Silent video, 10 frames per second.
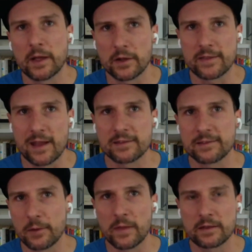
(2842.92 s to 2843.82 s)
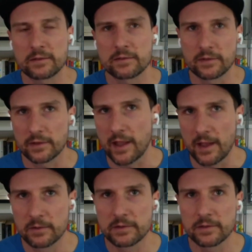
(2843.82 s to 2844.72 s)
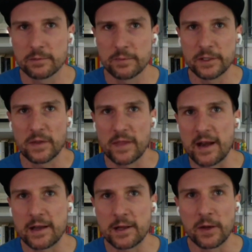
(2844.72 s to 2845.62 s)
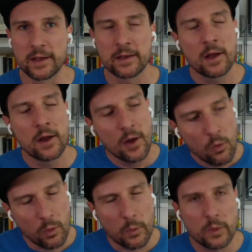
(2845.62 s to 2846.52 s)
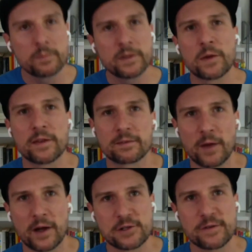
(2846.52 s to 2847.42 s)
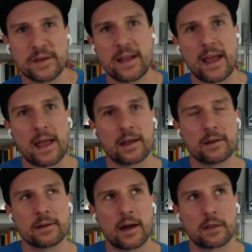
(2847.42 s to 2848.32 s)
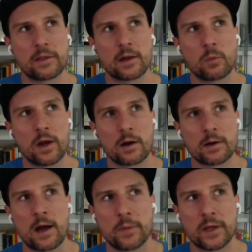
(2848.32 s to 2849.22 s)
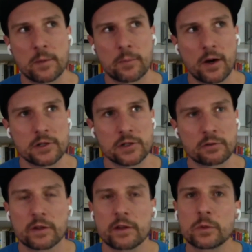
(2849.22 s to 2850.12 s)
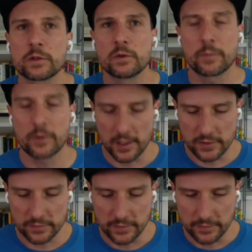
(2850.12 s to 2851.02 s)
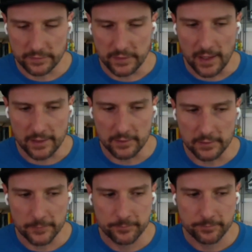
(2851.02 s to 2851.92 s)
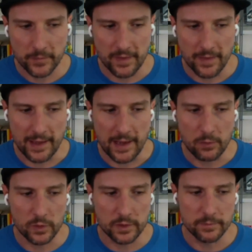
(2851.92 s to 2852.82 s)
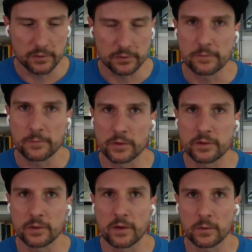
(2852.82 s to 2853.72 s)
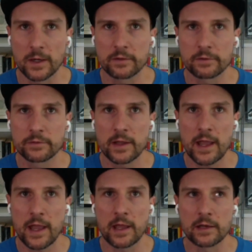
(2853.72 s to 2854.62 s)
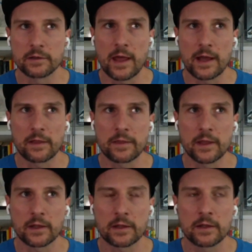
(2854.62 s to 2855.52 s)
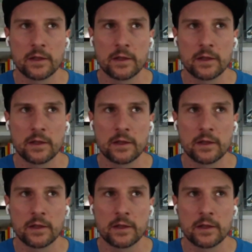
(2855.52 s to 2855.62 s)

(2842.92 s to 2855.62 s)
look at that and say, well, that doesn't count. You'd be doing that anyway. Well, we wouldn't be doing this much of it. And I think we are now picking projects, or at least we're doing projects in a style that I wouldn't be able to afford to do otherwise. And that I think,